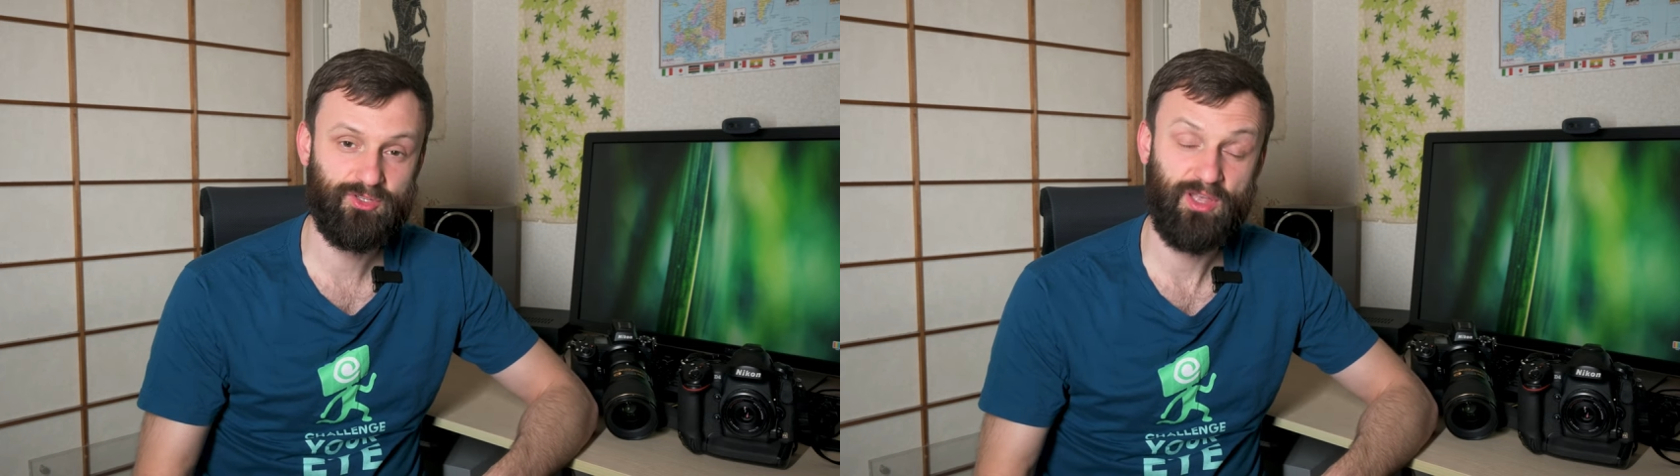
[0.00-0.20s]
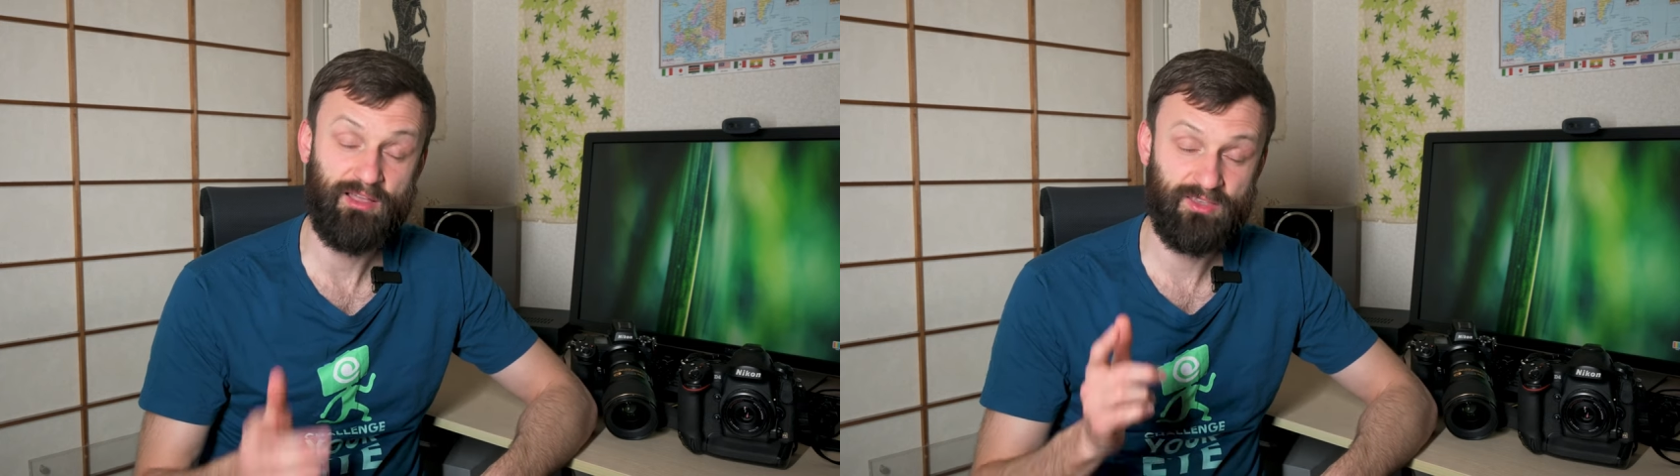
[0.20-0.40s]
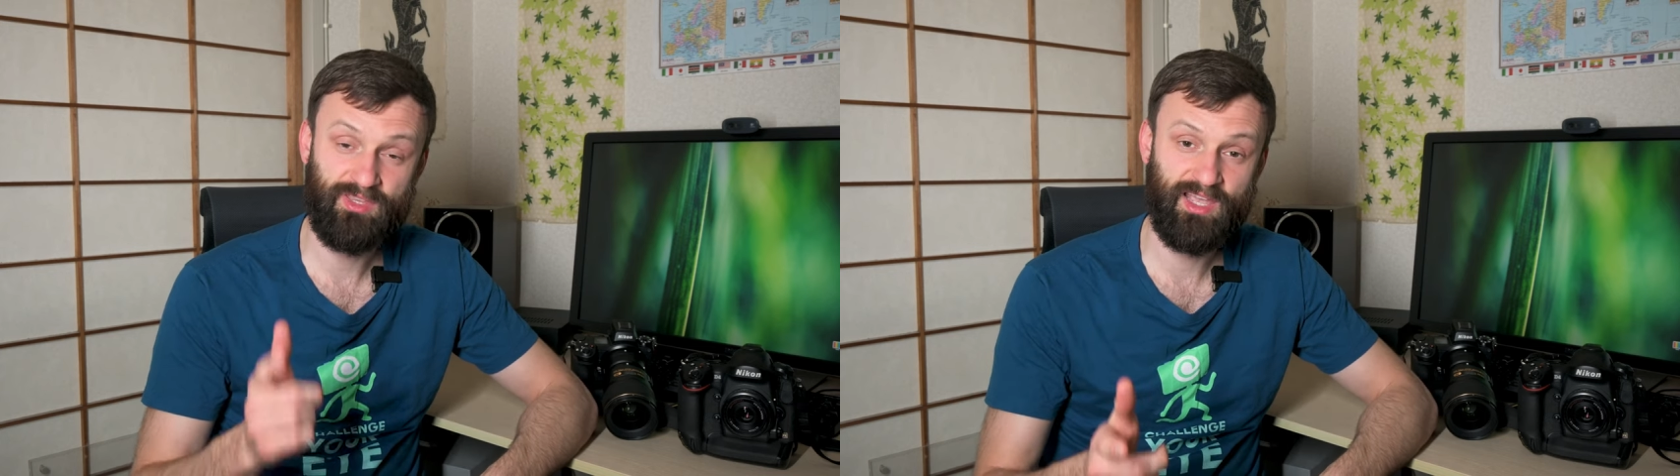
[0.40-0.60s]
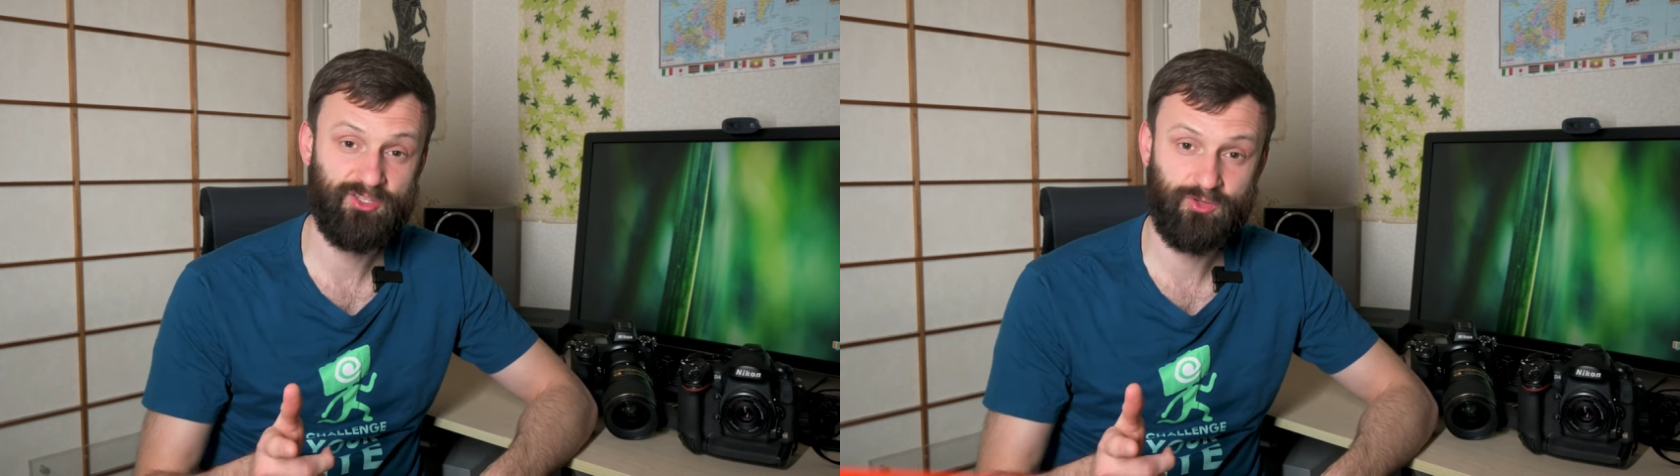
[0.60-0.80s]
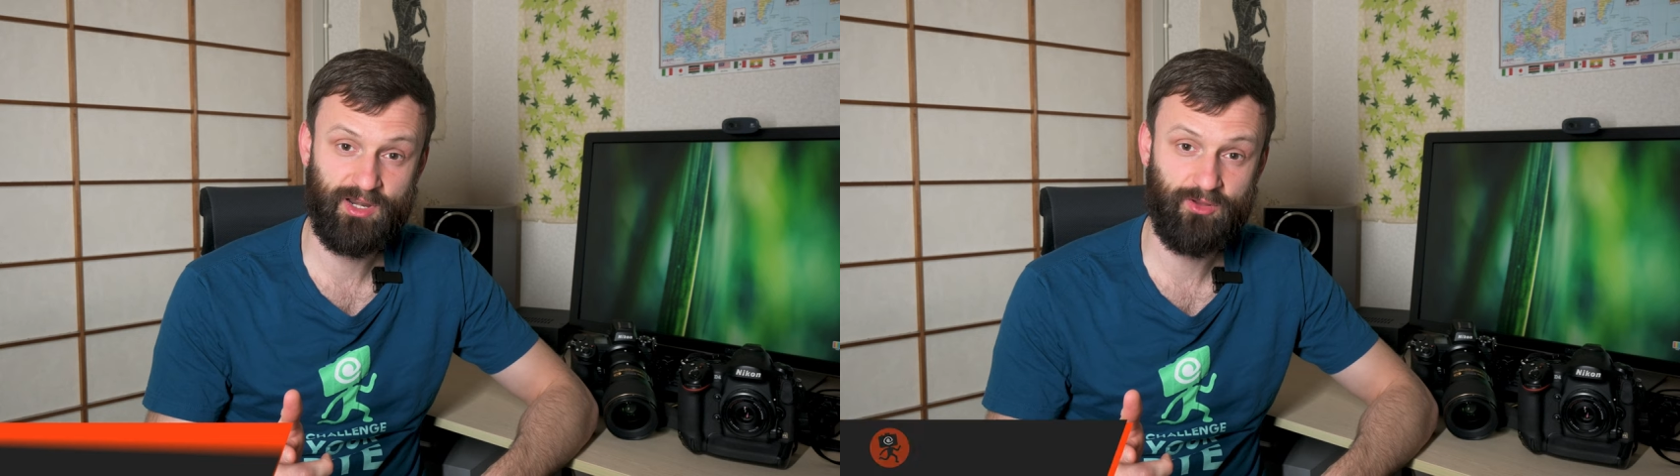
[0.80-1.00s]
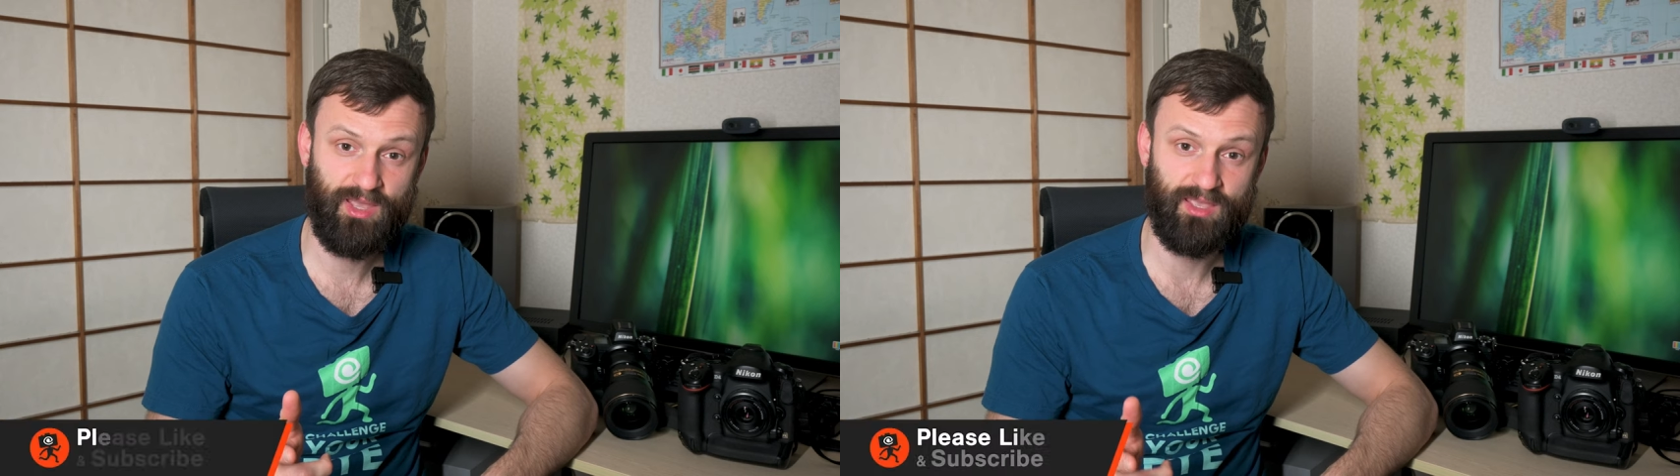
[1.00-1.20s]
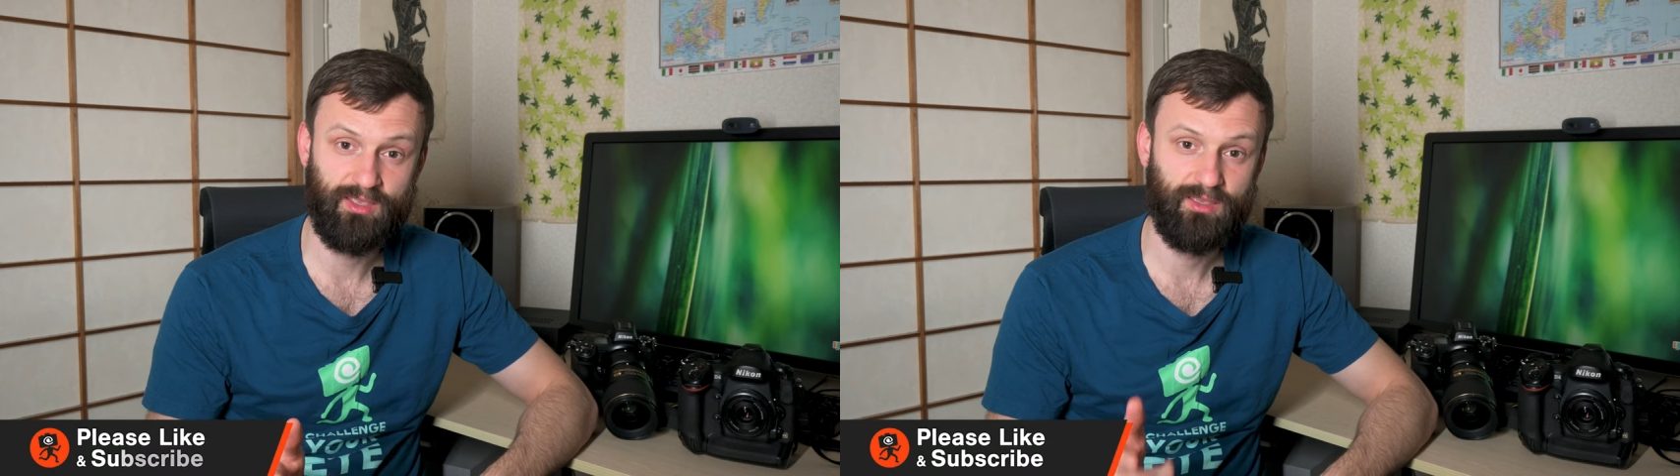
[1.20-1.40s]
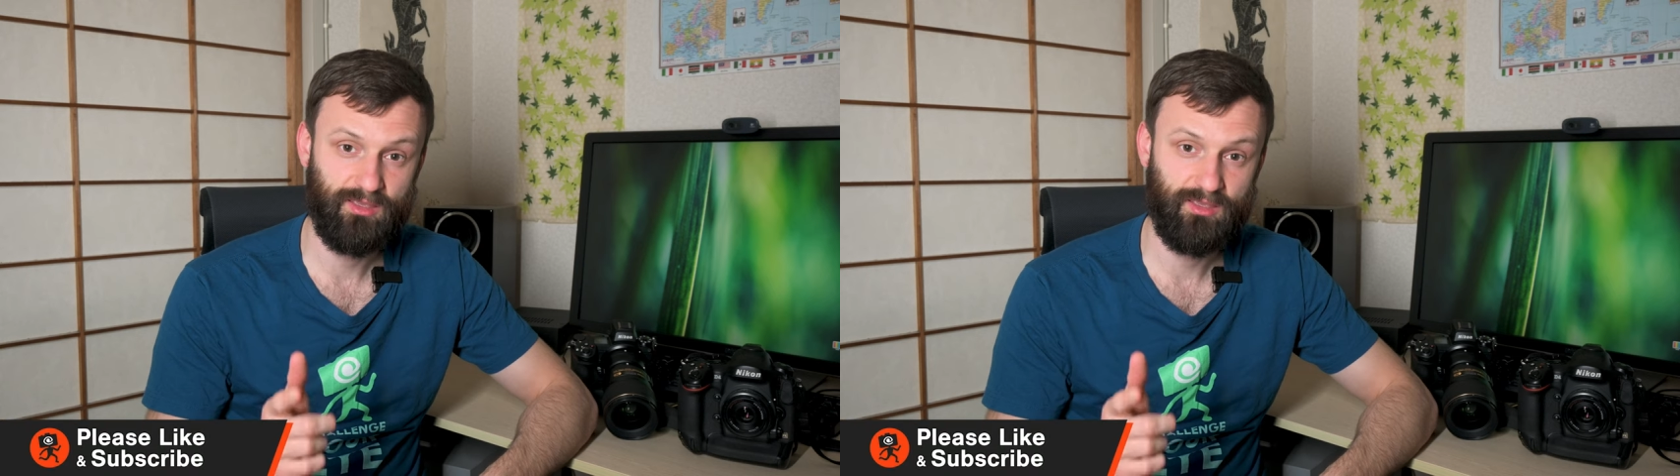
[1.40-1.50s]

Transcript: so I'll give you the answer right away.